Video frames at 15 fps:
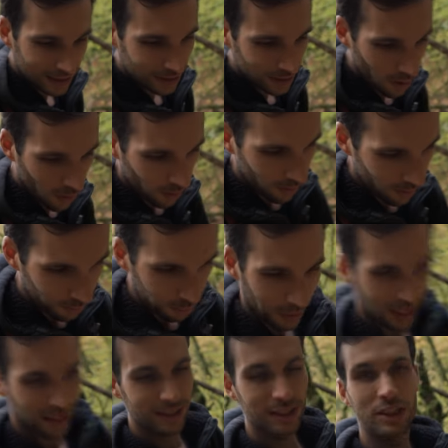So
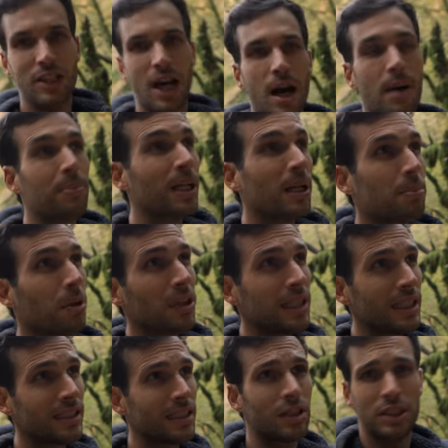we are at the top and
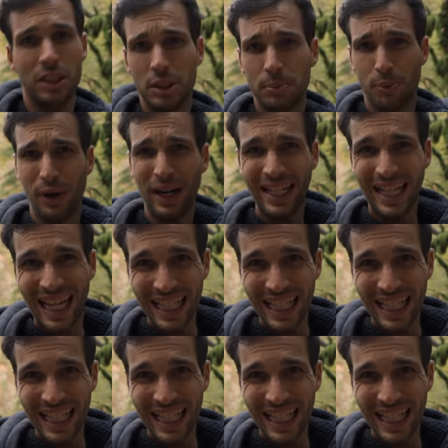apparently there is a spring